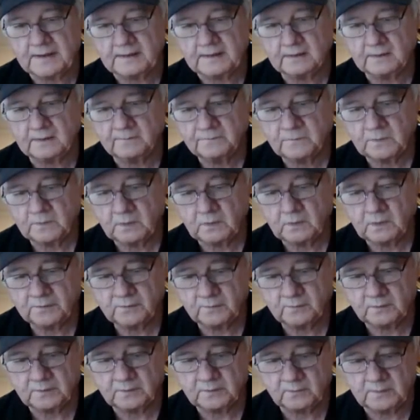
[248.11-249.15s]

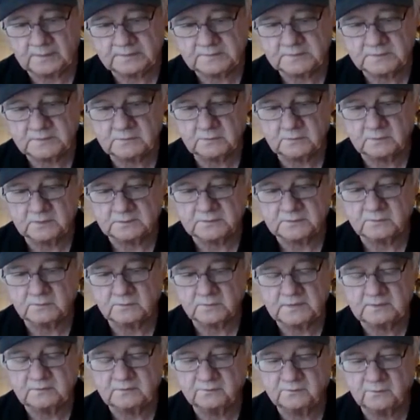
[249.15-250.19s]
Hawthorne Race Course,
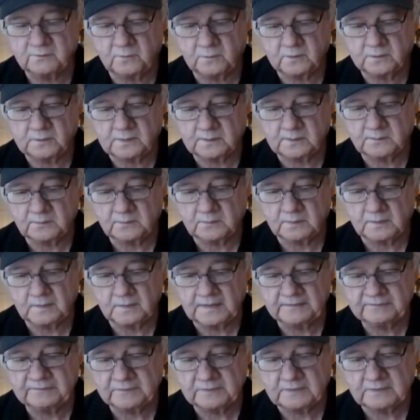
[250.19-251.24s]
Race 4, number
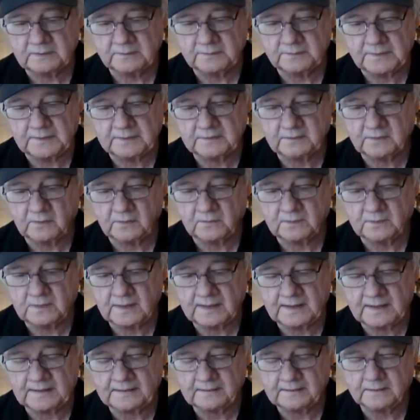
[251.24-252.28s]
11, Commando
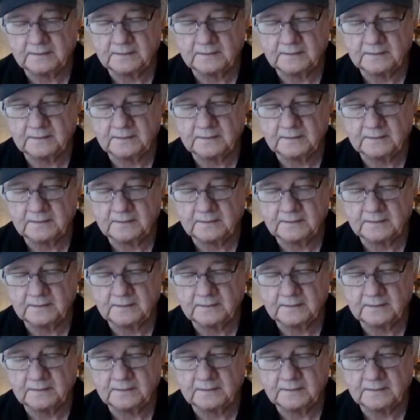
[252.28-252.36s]
Cat.